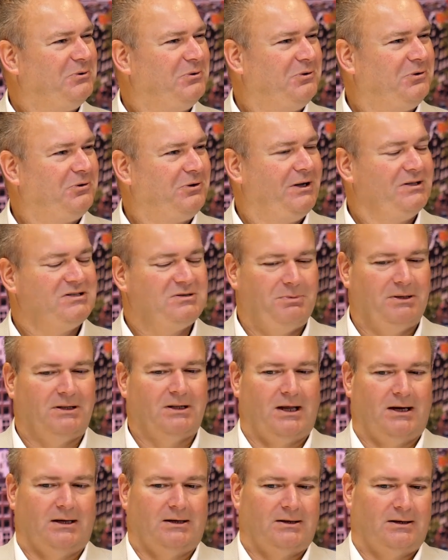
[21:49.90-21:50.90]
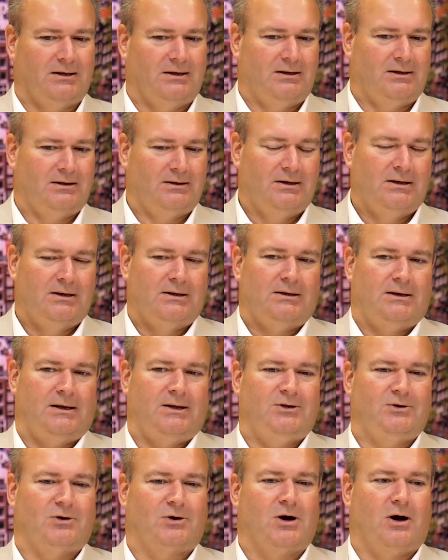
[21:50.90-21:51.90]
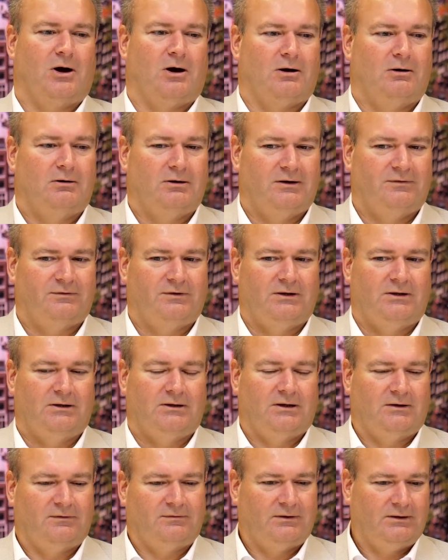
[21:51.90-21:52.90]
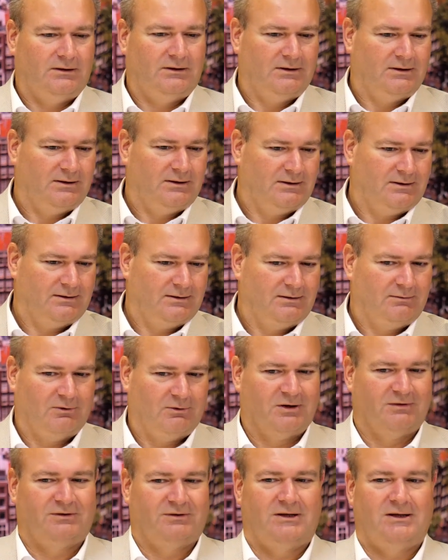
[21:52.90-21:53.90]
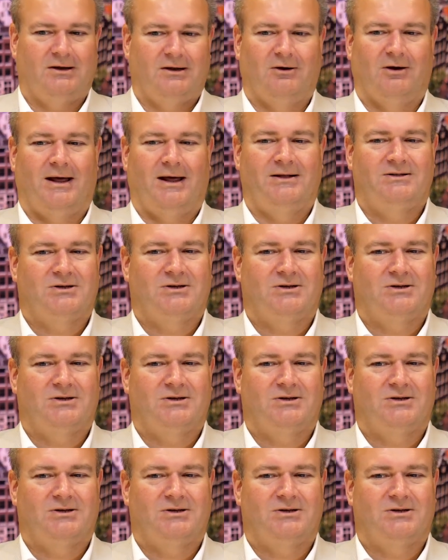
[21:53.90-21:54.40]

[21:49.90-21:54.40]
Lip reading: Or it's a bit like in your car, if the one of the yellow lights